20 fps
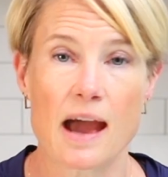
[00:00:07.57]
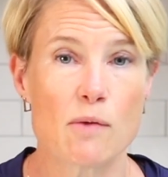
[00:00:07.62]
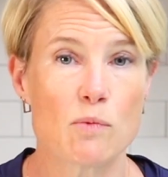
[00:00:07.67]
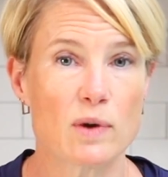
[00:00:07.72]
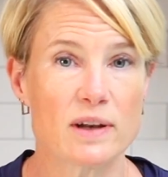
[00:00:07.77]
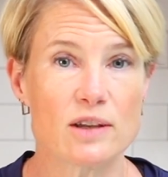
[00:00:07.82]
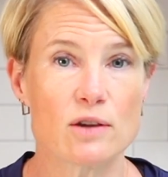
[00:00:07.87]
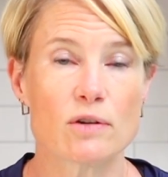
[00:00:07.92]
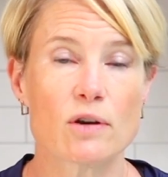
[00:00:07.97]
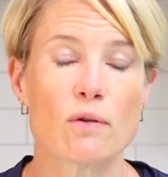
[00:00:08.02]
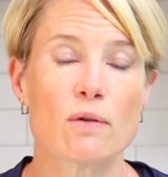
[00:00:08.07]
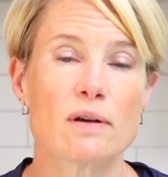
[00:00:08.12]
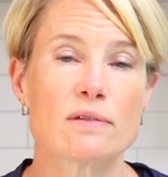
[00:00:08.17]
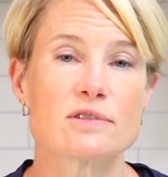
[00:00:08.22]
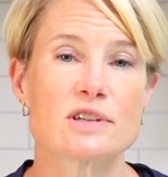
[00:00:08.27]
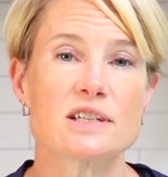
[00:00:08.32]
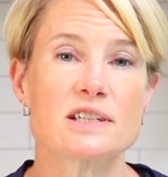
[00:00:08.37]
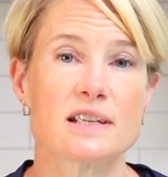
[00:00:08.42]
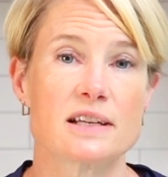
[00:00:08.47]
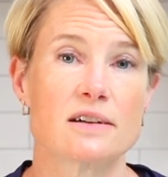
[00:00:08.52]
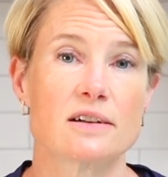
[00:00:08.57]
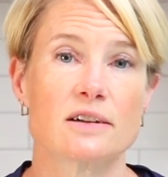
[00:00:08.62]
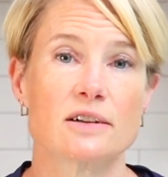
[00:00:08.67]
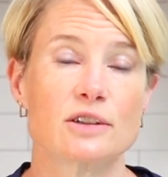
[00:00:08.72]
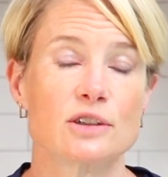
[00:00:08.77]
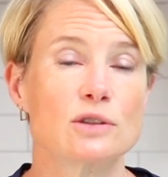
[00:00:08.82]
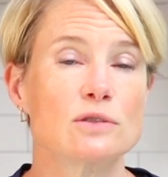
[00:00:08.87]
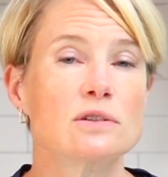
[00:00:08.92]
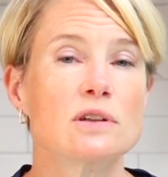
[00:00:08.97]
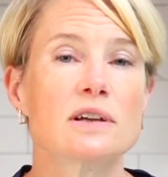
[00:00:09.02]
And when you go out to dinner,
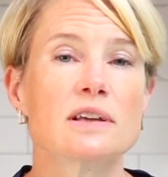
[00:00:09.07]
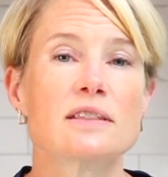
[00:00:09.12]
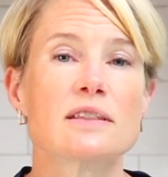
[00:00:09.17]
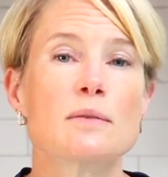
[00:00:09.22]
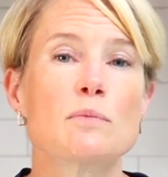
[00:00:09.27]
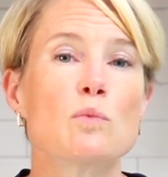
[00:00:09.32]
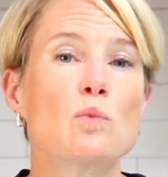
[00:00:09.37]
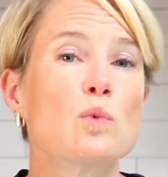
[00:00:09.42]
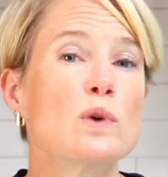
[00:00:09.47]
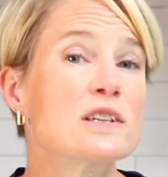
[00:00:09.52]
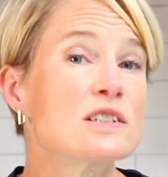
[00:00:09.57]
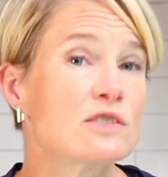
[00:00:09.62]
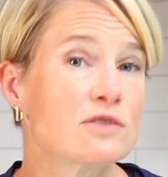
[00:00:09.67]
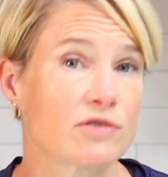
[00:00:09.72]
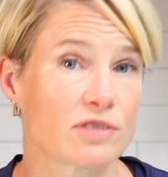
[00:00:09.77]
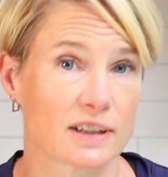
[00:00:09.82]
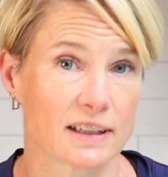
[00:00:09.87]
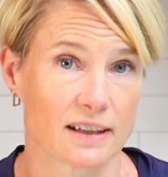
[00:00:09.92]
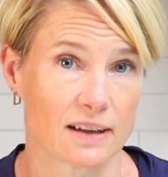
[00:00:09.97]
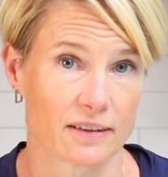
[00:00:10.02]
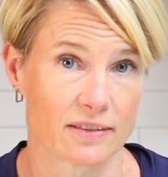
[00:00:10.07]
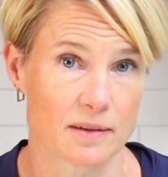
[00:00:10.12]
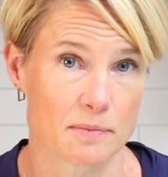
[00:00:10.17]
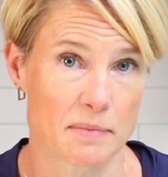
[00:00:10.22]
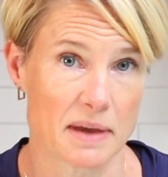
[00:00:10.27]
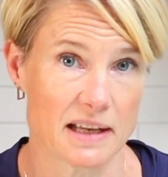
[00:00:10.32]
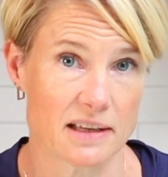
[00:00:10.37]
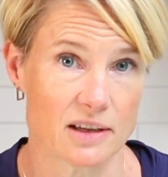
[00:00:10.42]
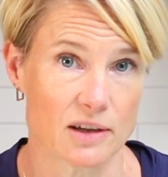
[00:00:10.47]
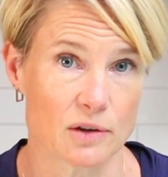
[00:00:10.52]
you look at them wistfully on the
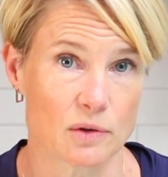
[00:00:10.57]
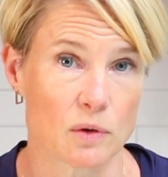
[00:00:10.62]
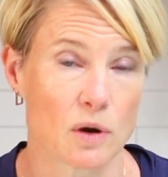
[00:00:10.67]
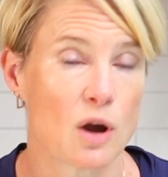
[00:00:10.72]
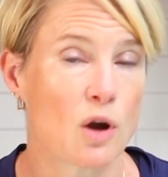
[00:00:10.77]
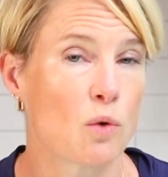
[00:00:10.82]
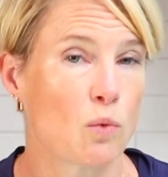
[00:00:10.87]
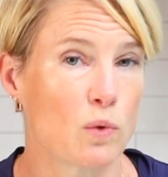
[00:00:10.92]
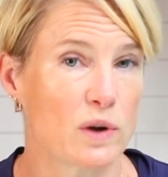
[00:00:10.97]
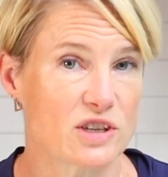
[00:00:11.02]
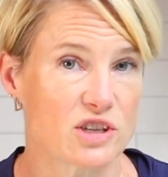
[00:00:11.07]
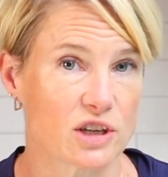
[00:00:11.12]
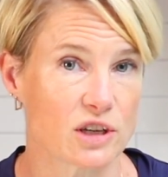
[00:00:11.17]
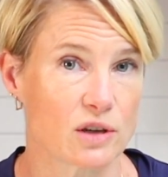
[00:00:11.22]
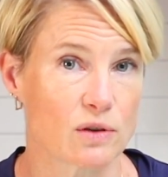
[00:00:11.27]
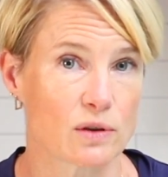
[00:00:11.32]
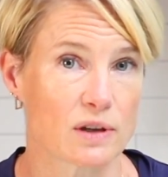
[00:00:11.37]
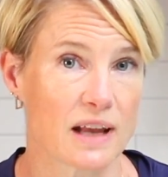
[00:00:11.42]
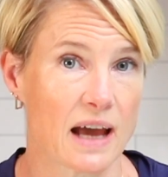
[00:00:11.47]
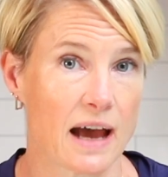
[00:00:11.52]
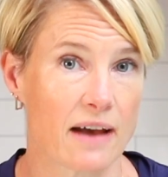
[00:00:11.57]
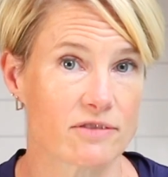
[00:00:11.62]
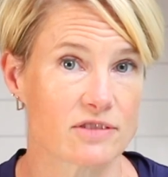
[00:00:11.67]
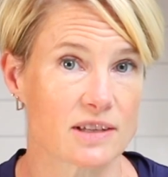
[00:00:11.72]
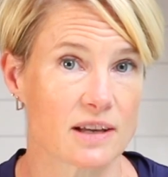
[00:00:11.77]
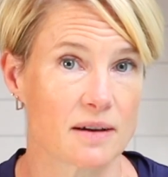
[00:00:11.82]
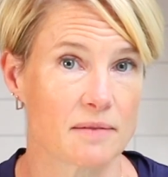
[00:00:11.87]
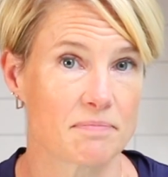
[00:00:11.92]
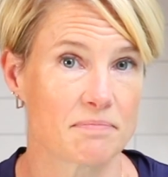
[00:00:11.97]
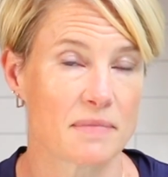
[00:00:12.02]
menu, wishing you could have
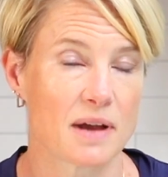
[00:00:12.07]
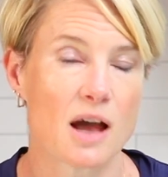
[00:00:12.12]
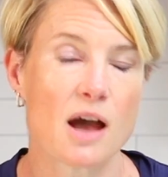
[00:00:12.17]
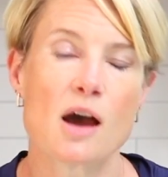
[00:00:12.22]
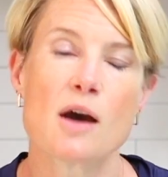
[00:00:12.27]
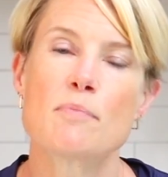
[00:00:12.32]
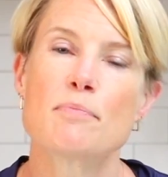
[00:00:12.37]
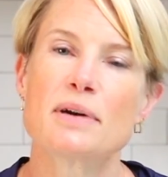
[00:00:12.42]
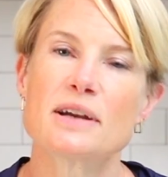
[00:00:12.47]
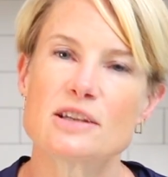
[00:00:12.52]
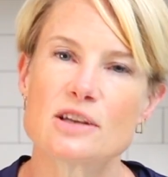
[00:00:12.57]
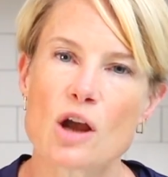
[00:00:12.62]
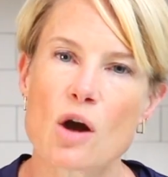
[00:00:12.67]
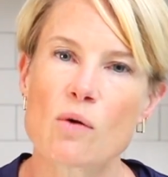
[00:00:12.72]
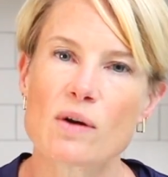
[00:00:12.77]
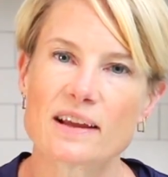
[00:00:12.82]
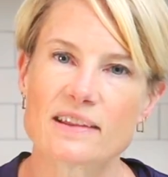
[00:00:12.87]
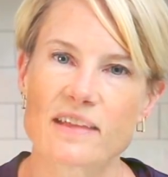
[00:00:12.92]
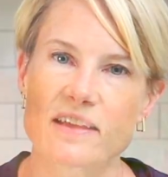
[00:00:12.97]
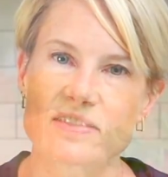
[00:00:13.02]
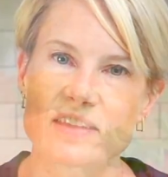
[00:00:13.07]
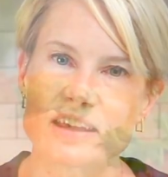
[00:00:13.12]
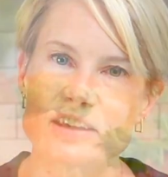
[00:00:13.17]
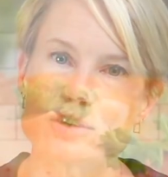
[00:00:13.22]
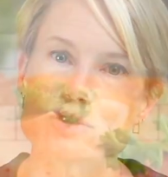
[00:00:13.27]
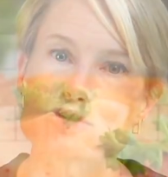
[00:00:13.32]
some, but knowing that they